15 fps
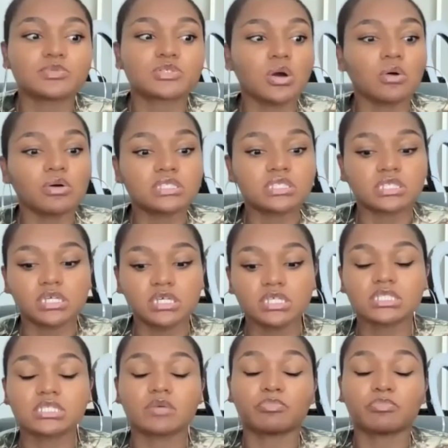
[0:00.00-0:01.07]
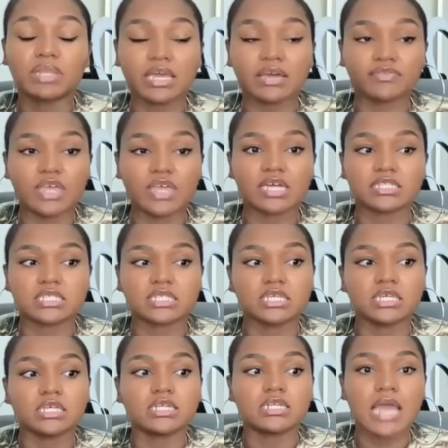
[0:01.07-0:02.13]
So it's good to plant that
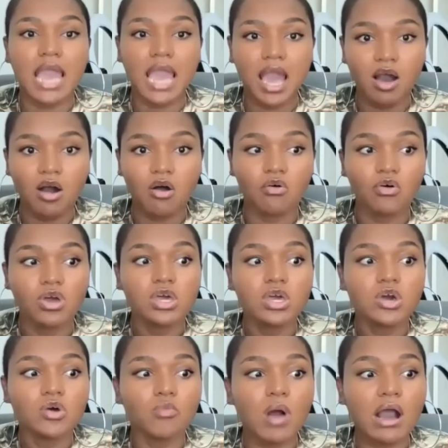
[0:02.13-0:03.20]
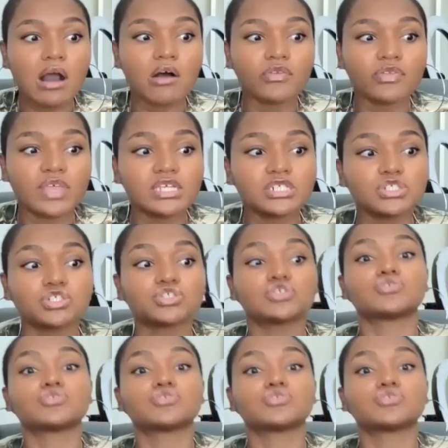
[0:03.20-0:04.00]
seed now while they